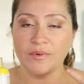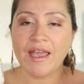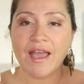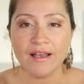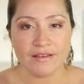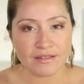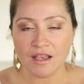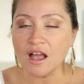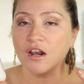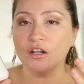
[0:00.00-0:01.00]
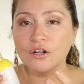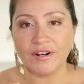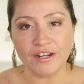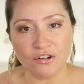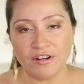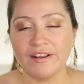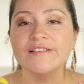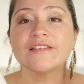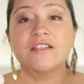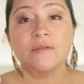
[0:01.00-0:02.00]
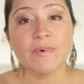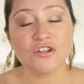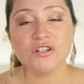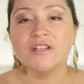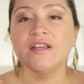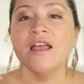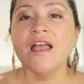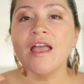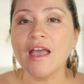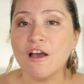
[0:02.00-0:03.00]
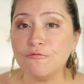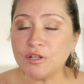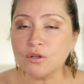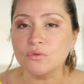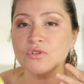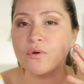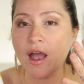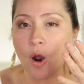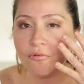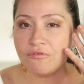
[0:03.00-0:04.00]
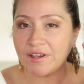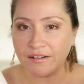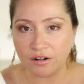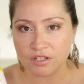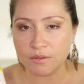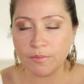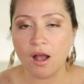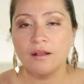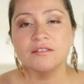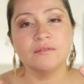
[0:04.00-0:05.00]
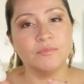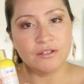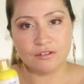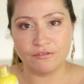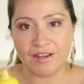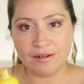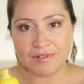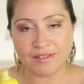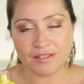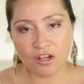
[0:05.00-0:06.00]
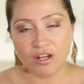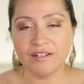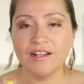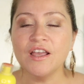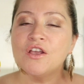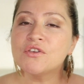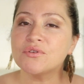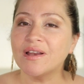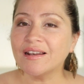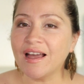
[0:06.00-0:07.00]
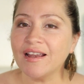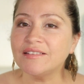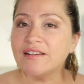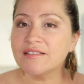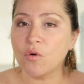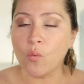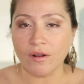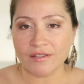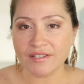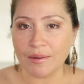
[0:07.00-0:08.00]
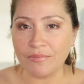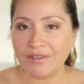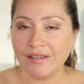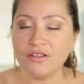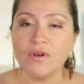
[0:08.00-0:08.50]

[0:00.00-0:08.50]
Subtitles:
It has a lot of great ingredients, especially have been known to help fade dark spots because of vitamin C on it. So I like that it's a one-step thing.